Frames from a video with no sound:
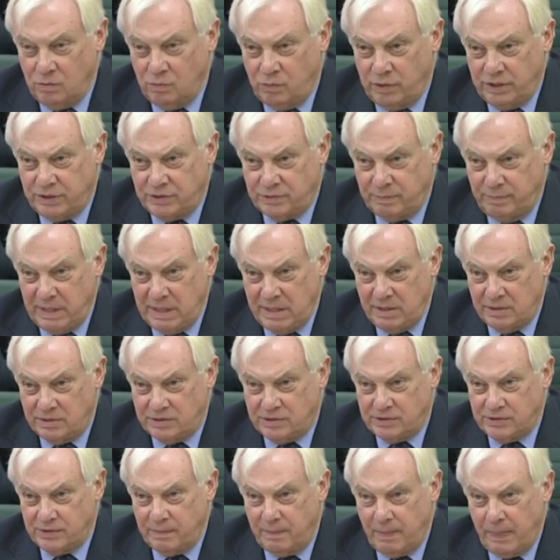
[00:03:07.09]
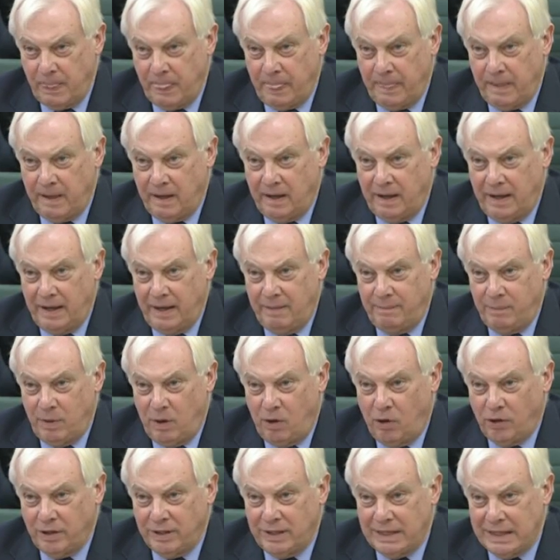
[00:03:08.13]
which meets
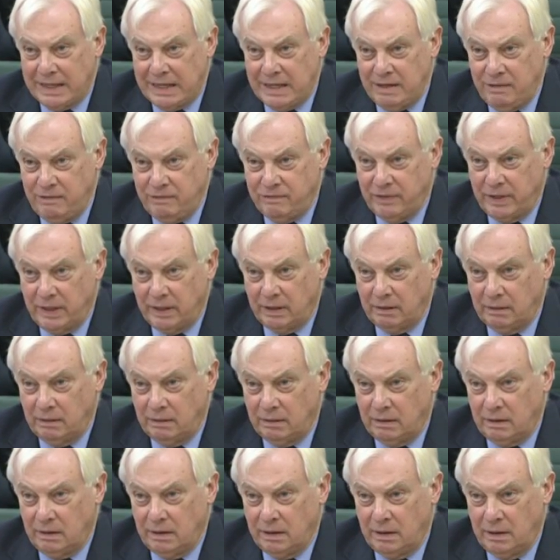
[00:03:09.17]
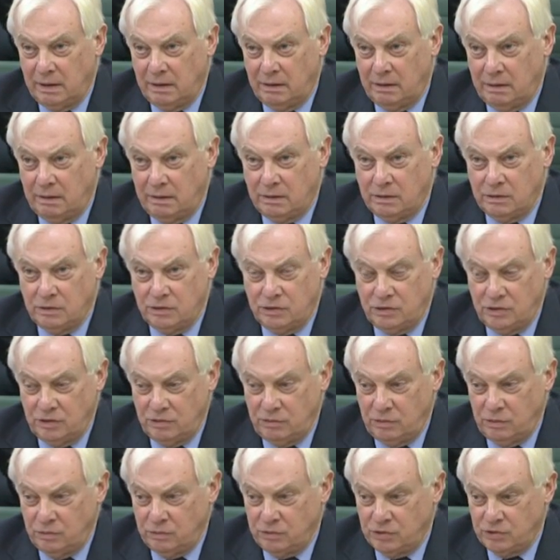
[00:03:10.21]
on an evening in
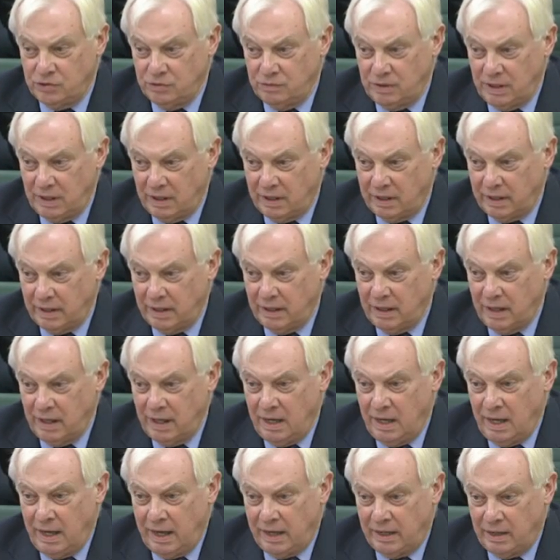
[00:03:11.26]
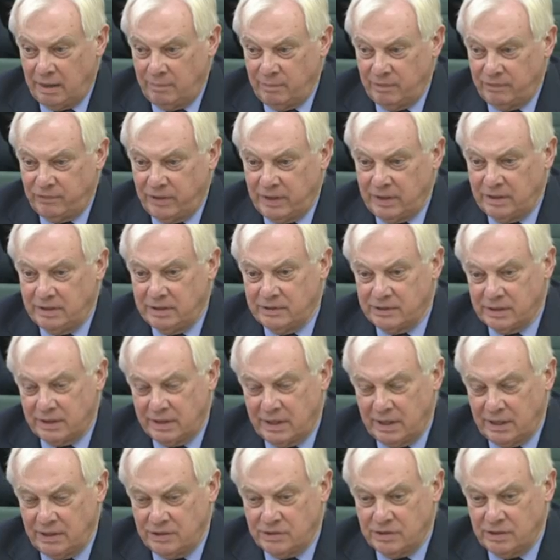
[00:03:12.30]
June or July, and I'm afraid there's
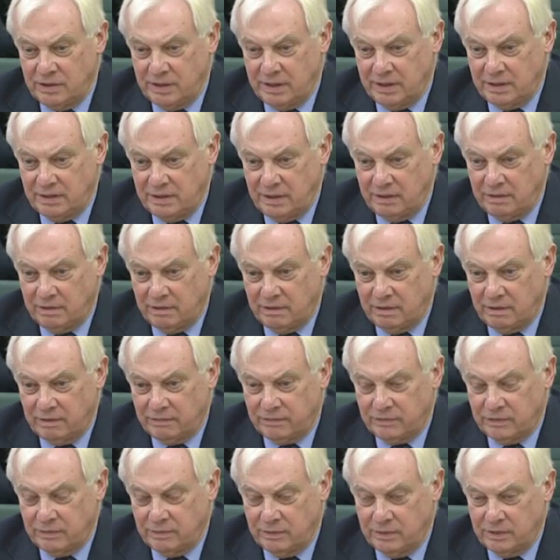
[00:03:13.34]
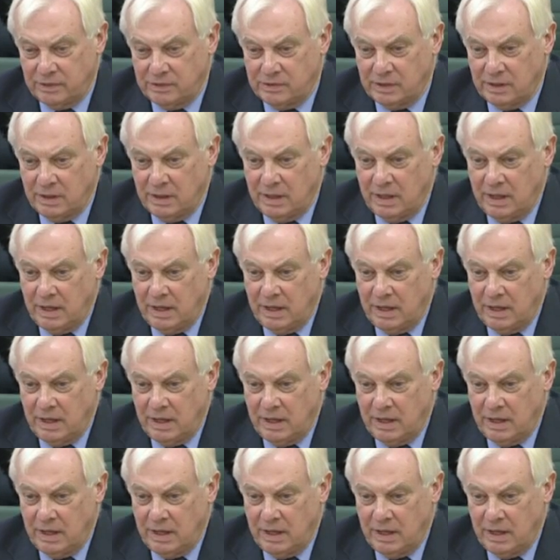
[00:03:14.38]
occasionally a dinner afterwards.